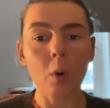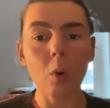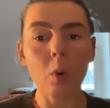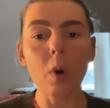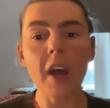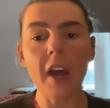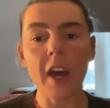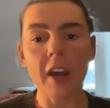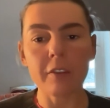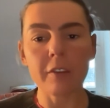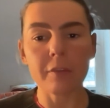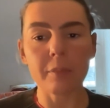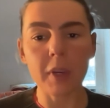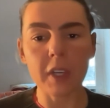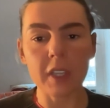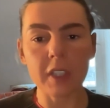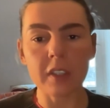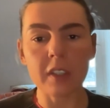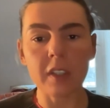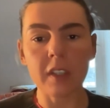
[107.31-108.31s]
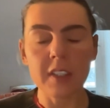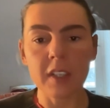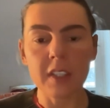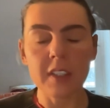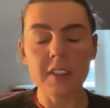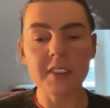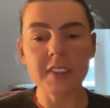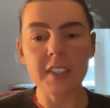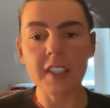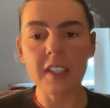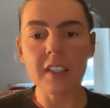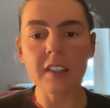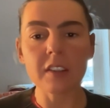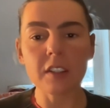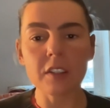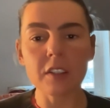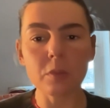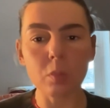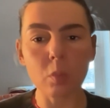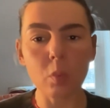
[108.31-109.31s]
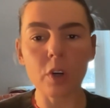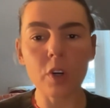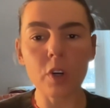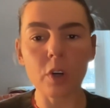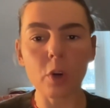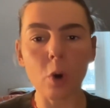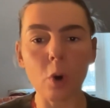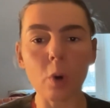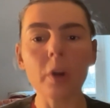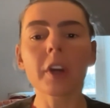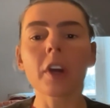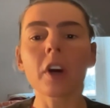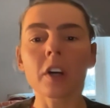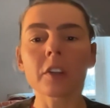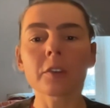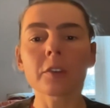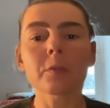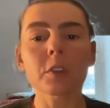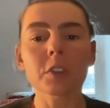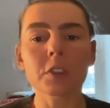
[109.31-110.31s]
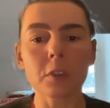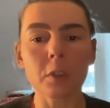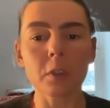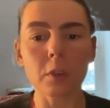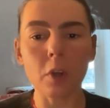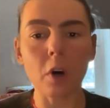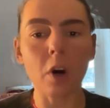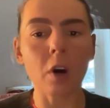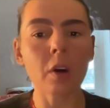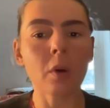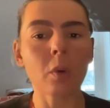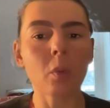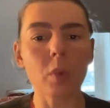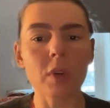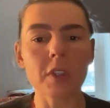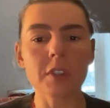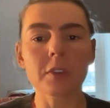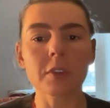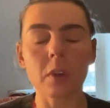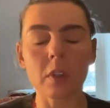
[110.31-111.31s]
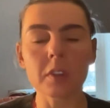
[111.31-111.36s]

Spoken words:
who have been seeing this war going on for so long with